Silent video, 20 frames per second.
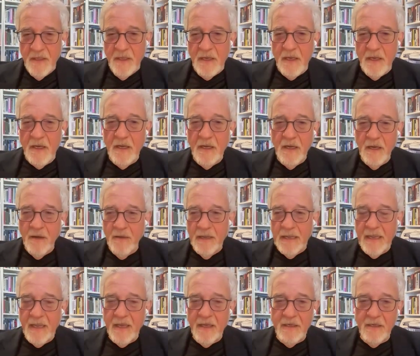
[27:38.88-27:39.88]

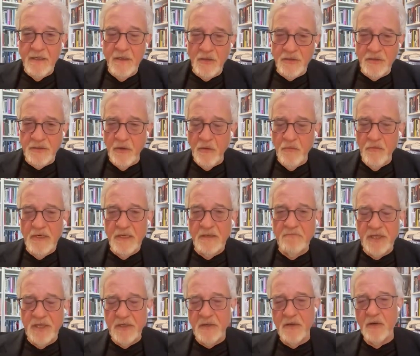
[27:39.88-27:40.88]
And not only
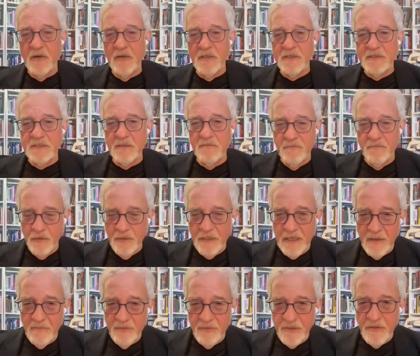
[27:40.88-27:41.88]
because of what
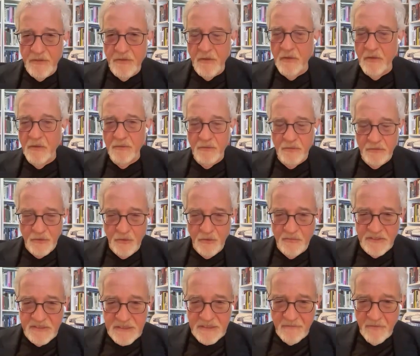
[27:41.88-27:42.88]
happened on October
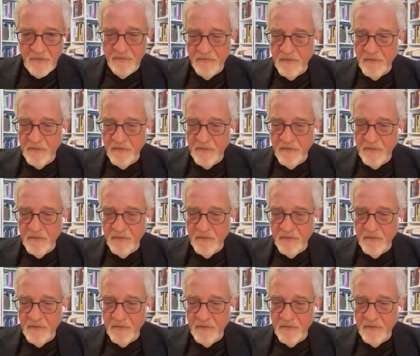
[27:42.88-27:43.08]
7th,